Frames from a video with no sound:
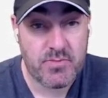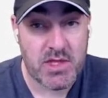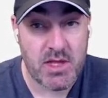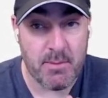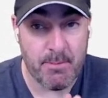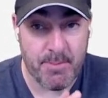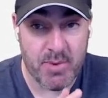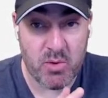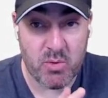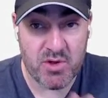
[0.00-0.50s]

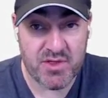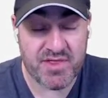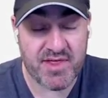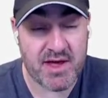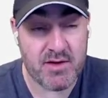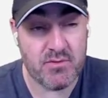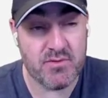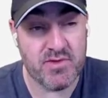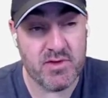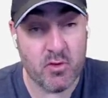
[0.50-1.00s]
but
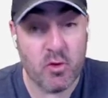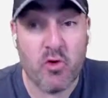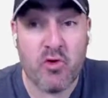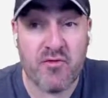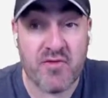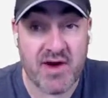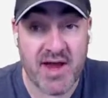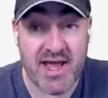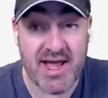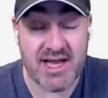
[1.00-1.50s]
without the
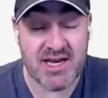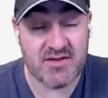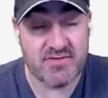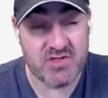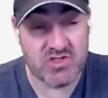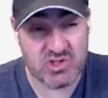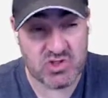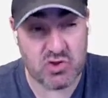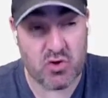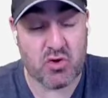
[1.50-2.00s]
overhead of
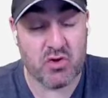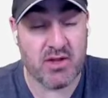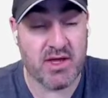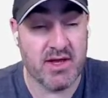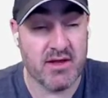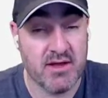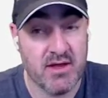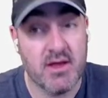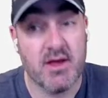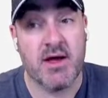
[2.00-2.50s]

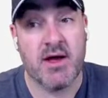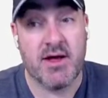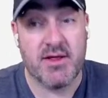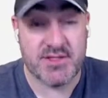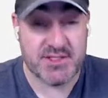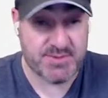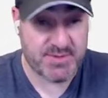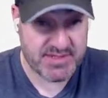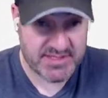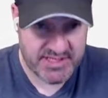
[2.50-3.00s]
installing a
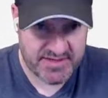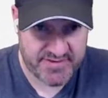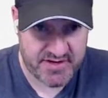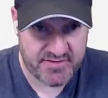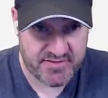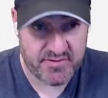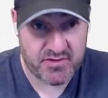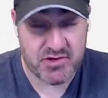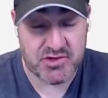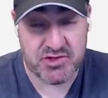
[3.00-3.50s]
specific
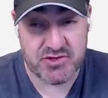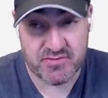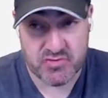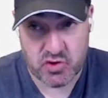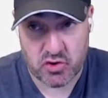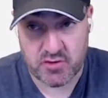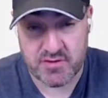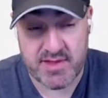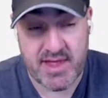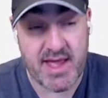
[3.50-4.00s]
version of
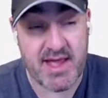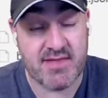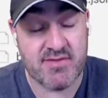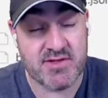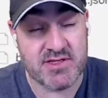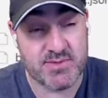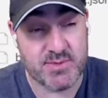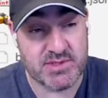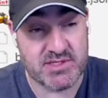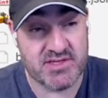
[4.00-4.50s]
.NET, the
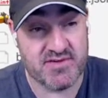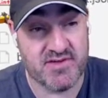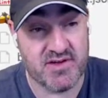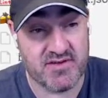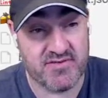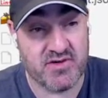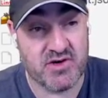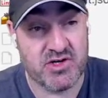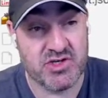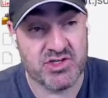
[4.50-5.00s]
specific
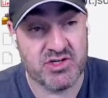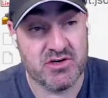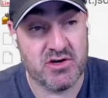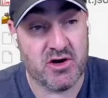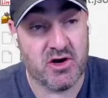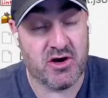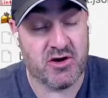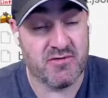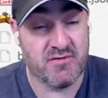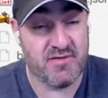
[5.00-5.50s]
version
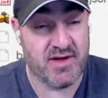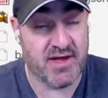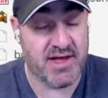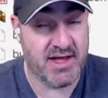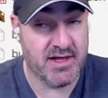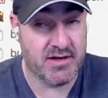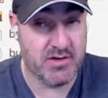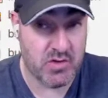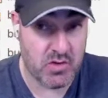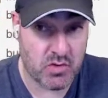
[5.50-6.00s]
of
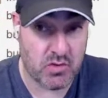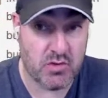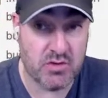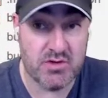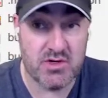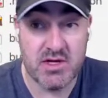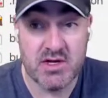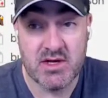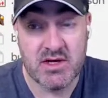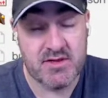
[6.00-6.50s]

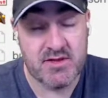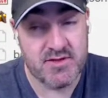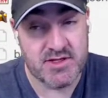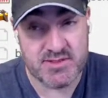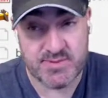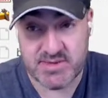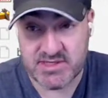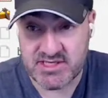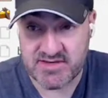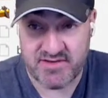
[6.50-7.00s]
Node, the
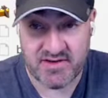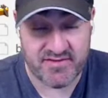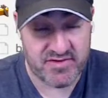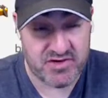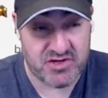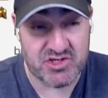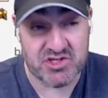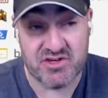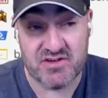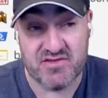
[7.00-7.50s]
specific
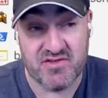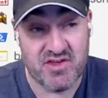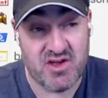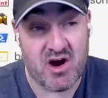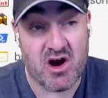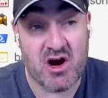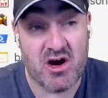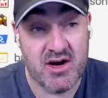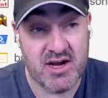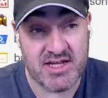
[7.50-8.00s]
version of
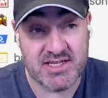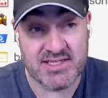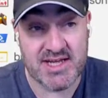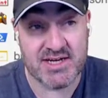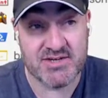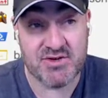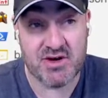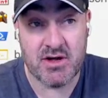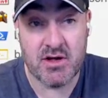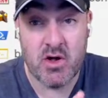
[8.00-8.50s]
Yarn,
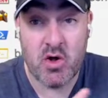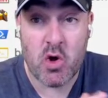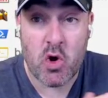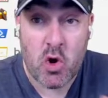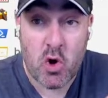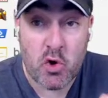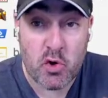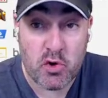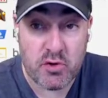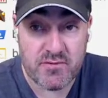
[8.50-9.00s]
etc.
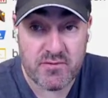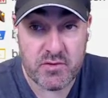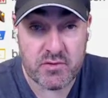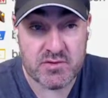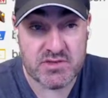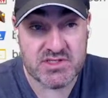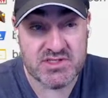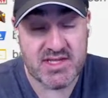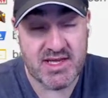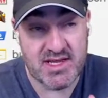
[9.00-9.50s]
All of
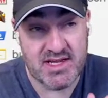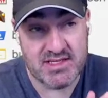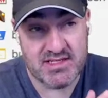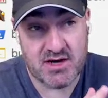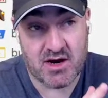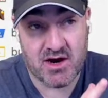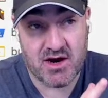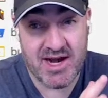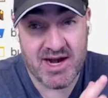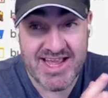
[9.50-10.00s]
those things
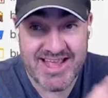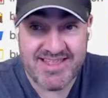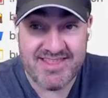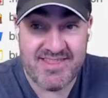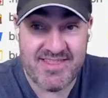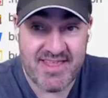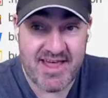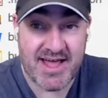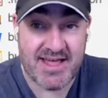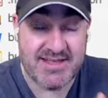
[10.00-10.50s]
are in
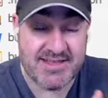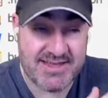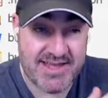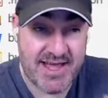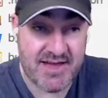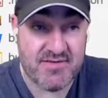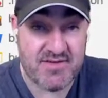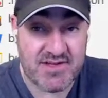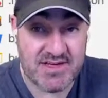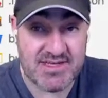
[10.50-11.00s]
that
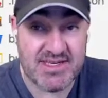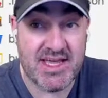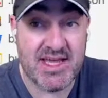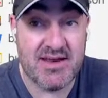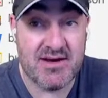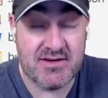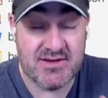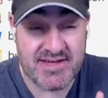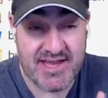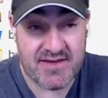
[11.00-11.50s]
dev
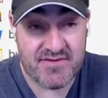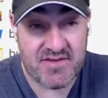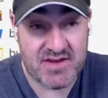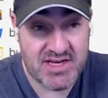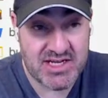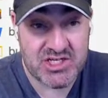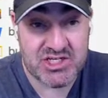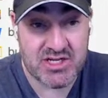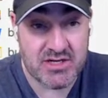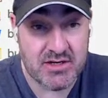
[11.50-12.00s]
container
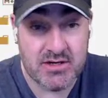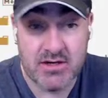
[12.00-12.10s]
definition,